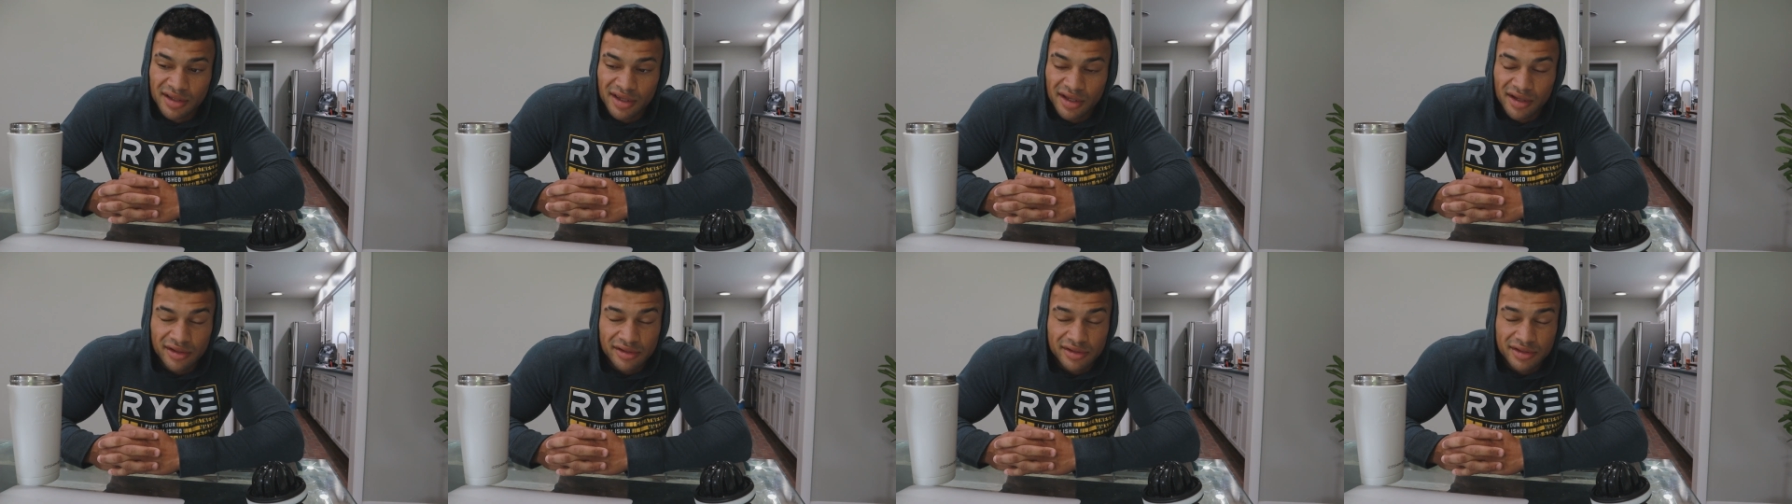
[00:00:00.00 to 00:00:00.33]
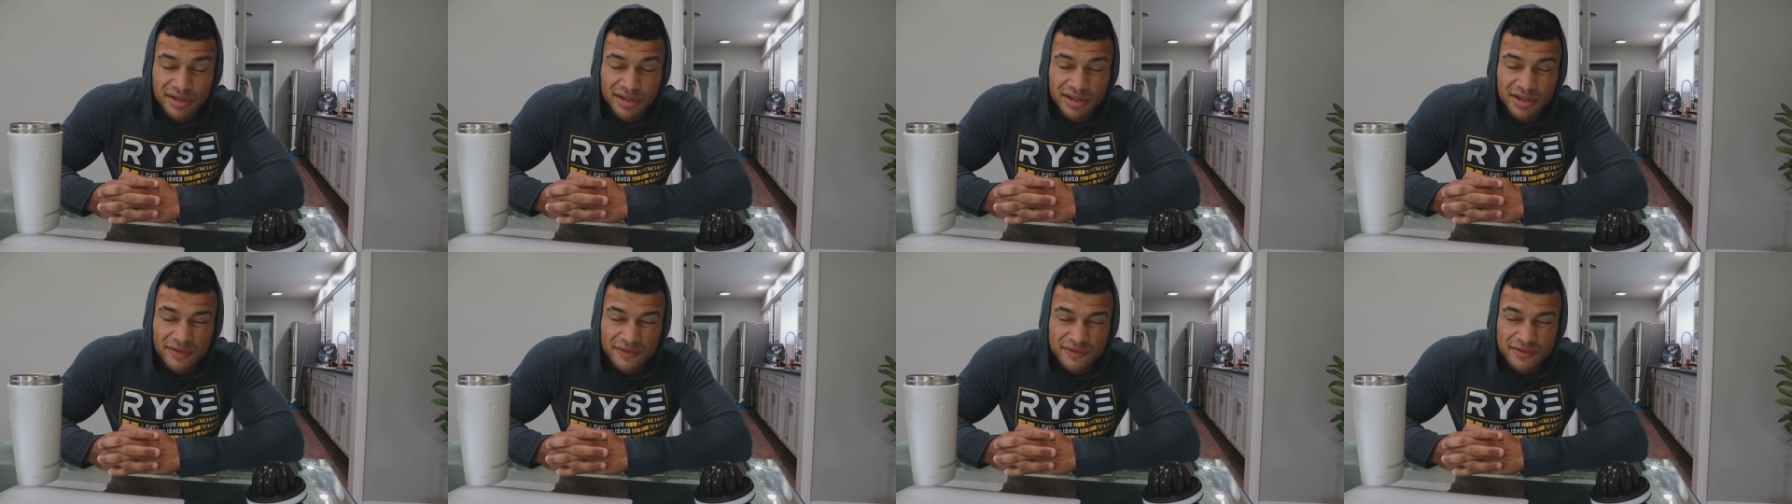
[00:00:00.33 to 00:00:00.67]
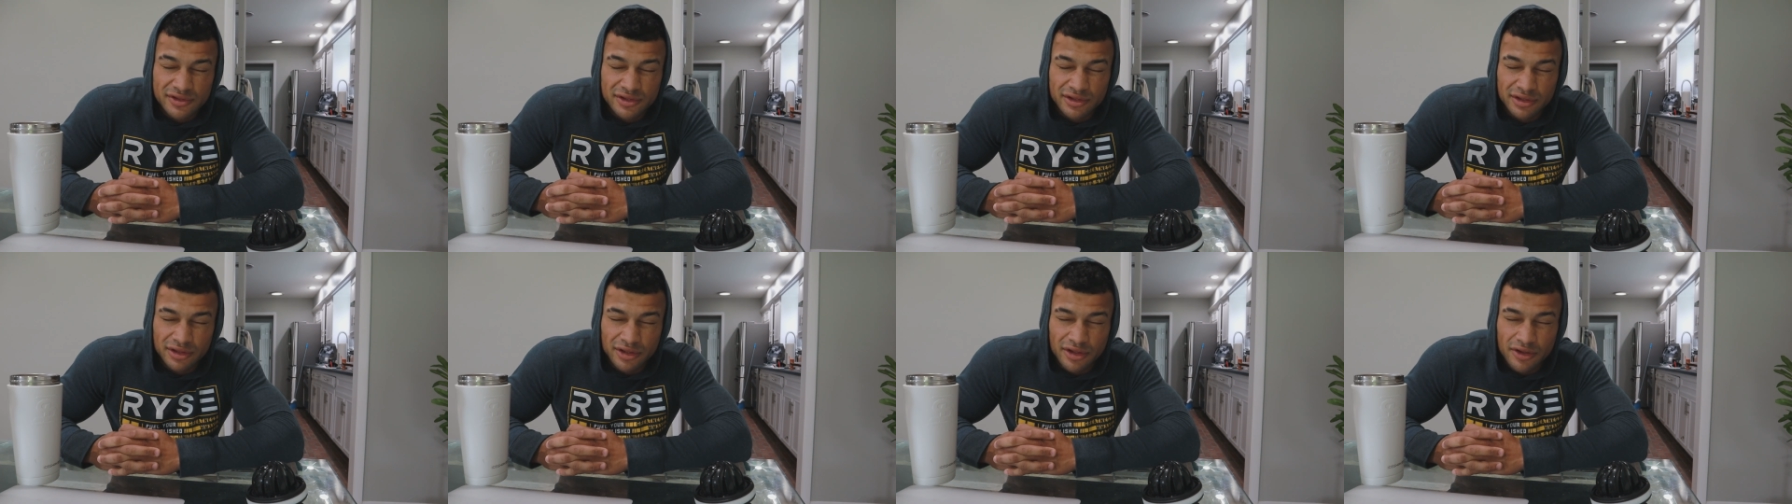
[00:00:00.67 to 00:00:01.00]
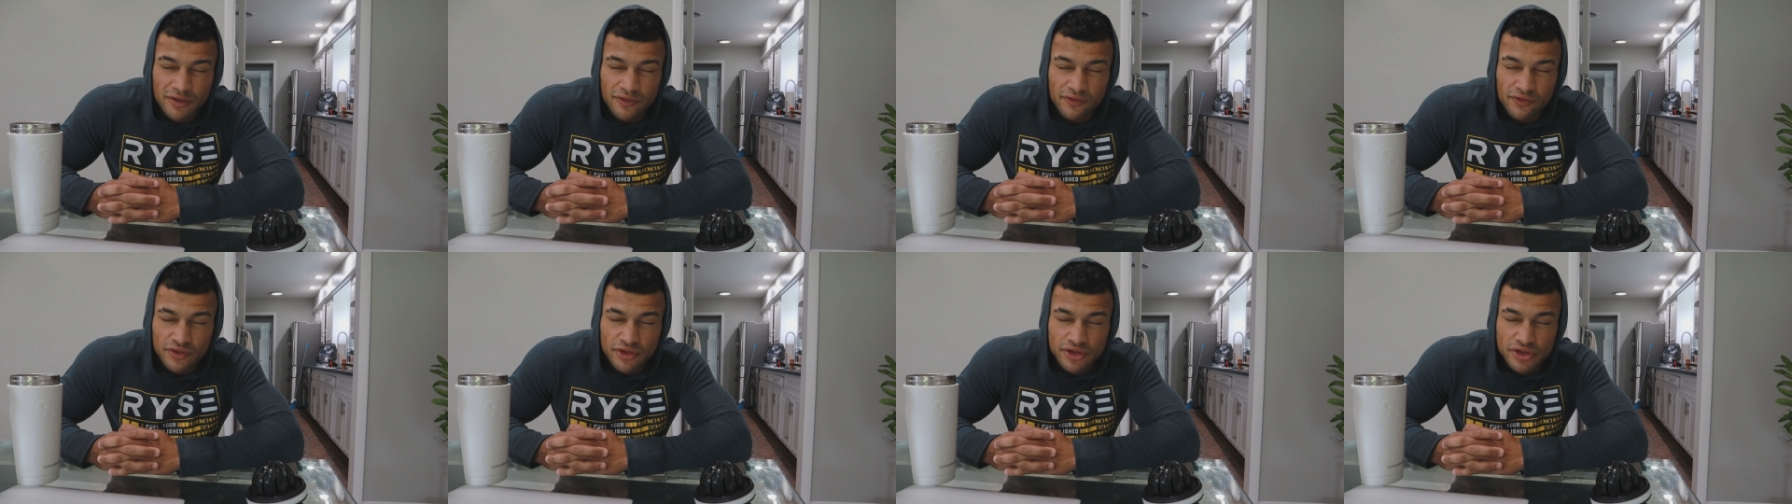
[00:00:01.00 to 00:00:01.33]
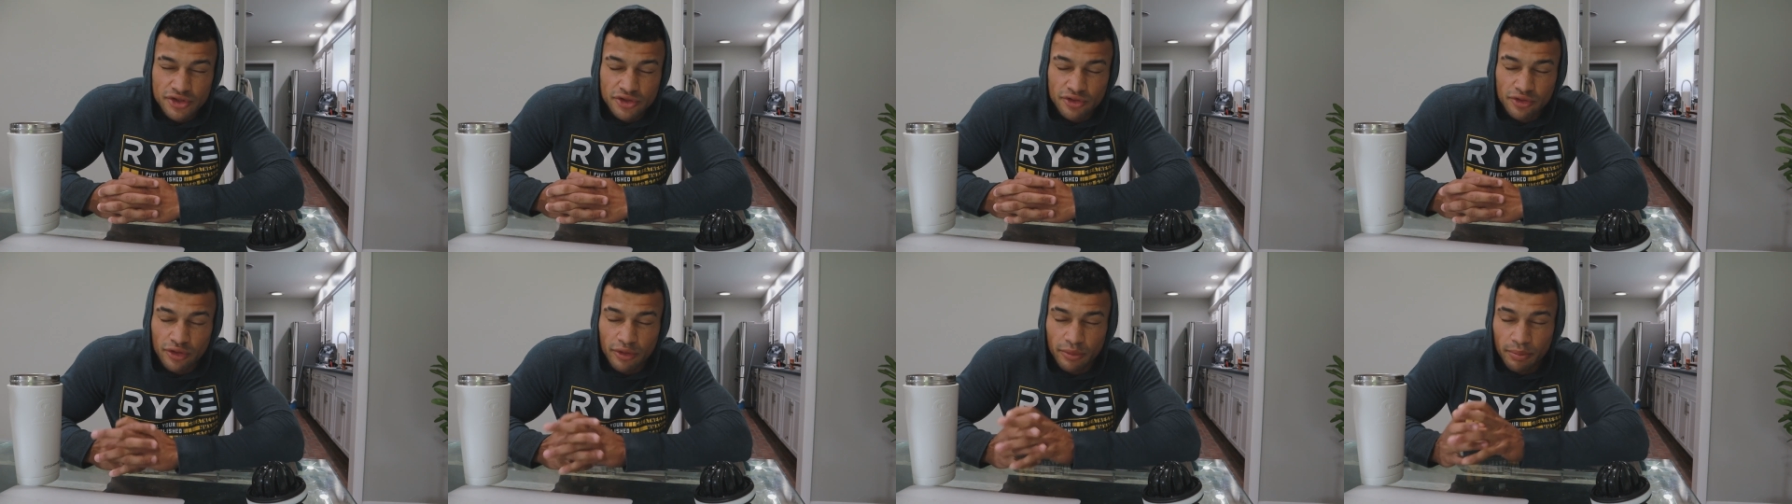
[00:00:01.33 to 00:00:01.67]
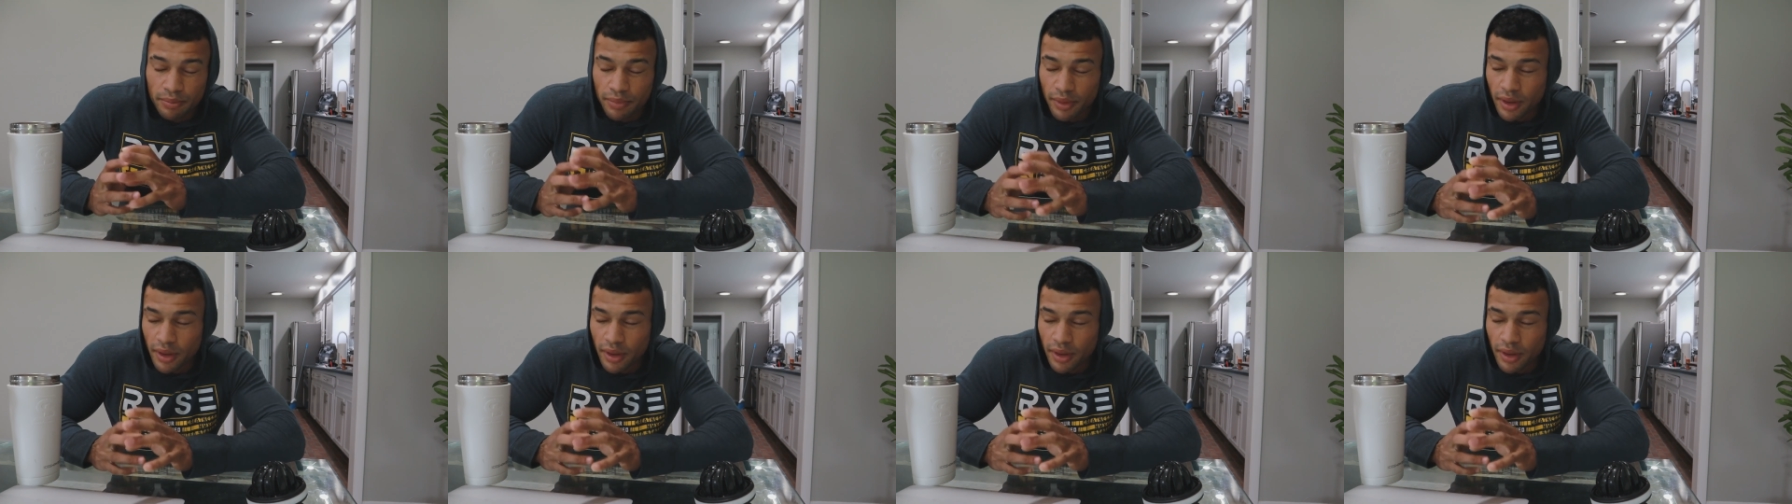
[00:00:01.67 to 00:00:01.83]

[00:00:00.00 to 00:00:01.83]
energy levels are low for sure.